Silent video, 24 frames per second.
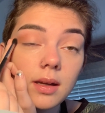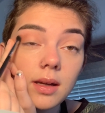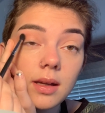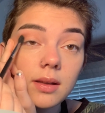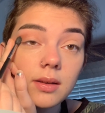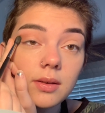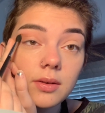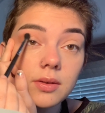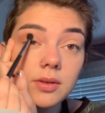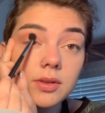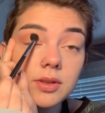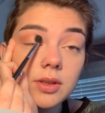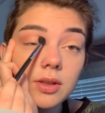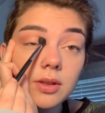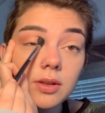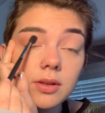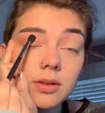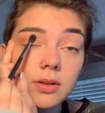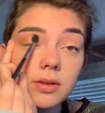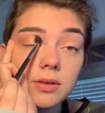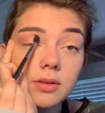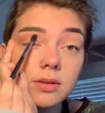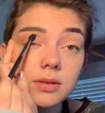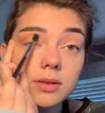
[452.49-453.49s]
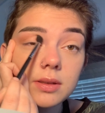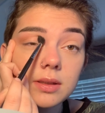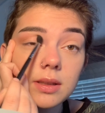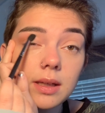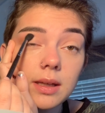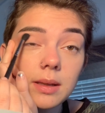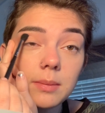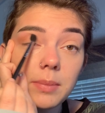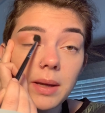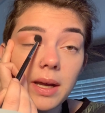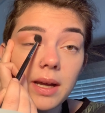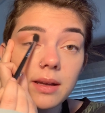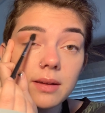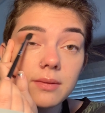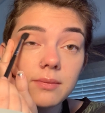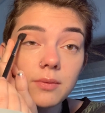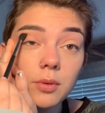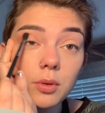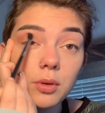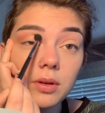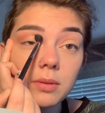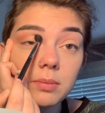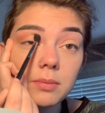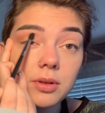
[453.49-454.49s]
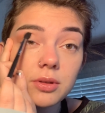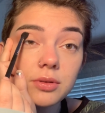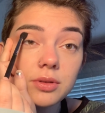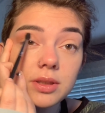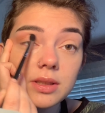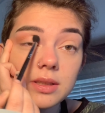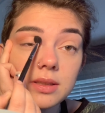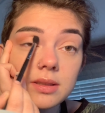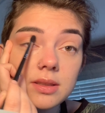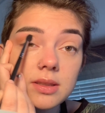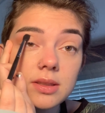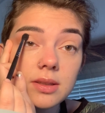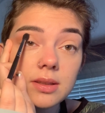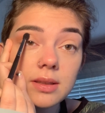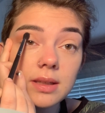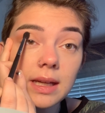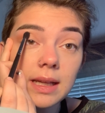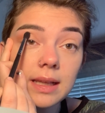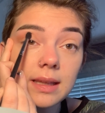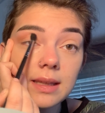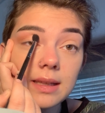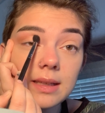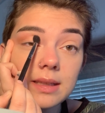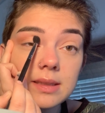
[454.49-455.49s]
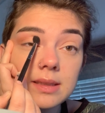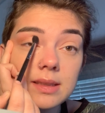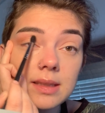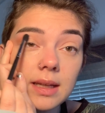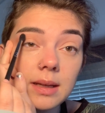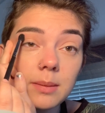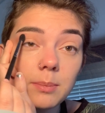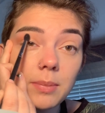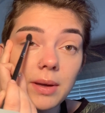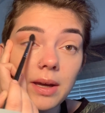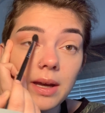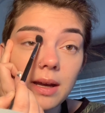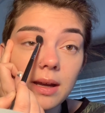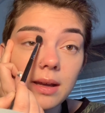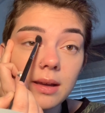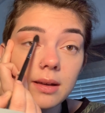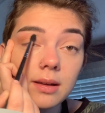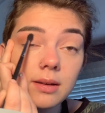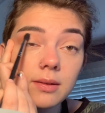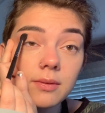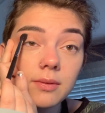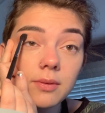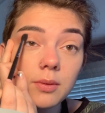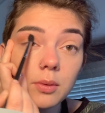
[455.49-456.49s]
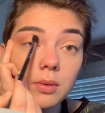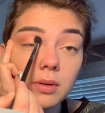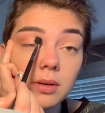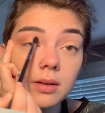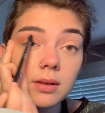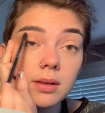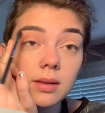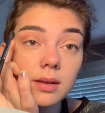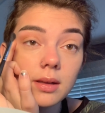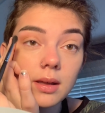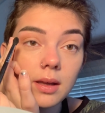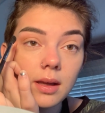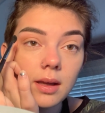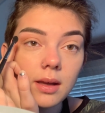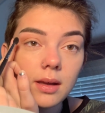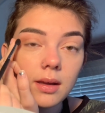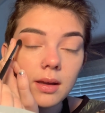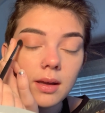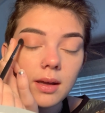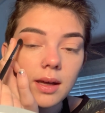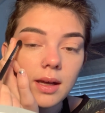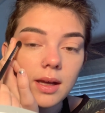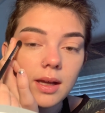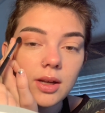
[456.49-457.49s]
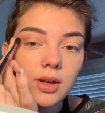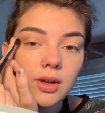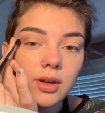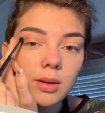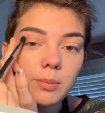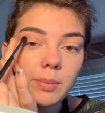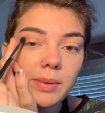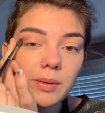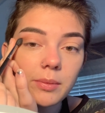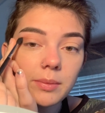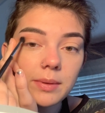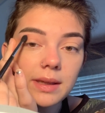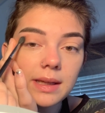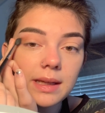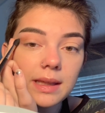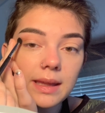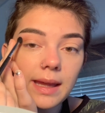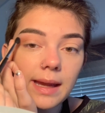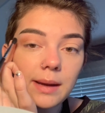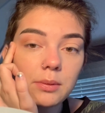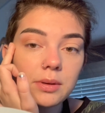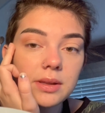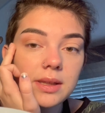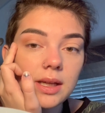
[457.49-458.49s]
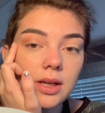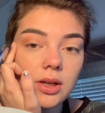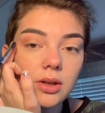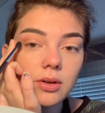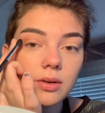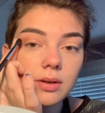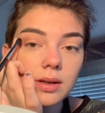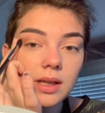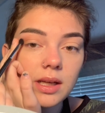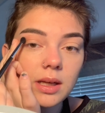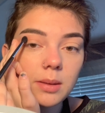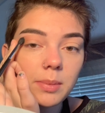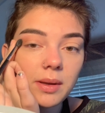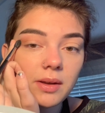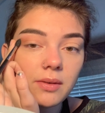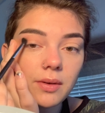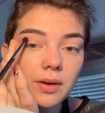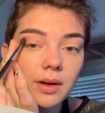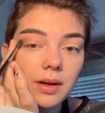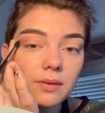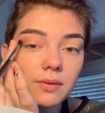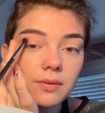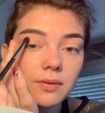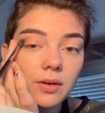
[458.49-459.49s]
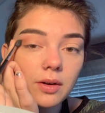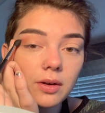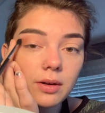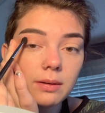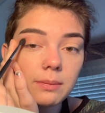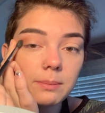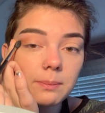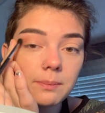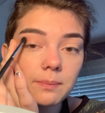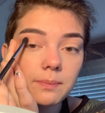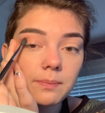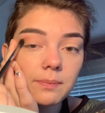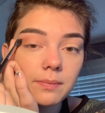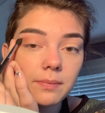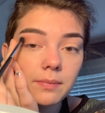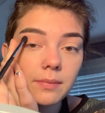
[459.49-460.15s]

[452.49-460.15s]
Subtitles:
little circles and back and forth motions like this, like back and forth. And you can be really light with it. You don't need to be very firm.